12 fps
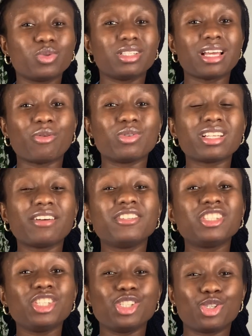was
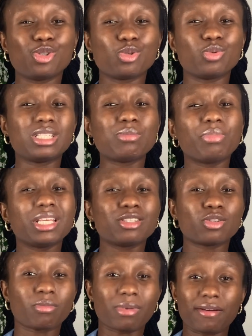having issues with space
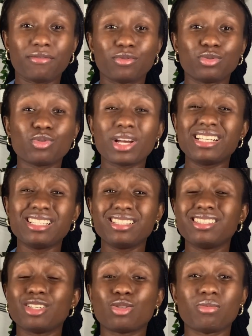on my phone, so I
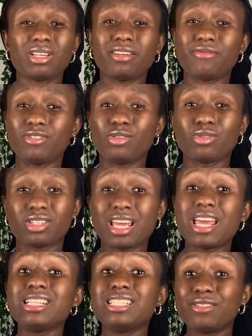deleted so many videos.
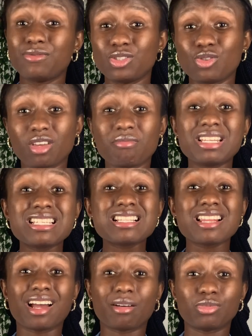This video,
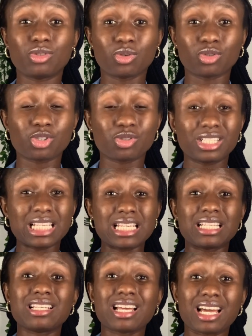immediately I'm done shooting
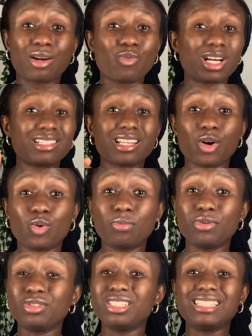it, once I
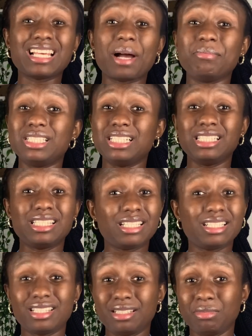upload it, I'm deleting
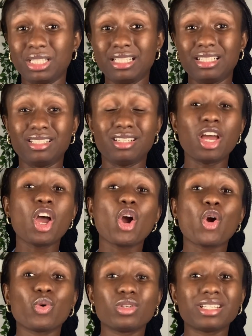it immediately, because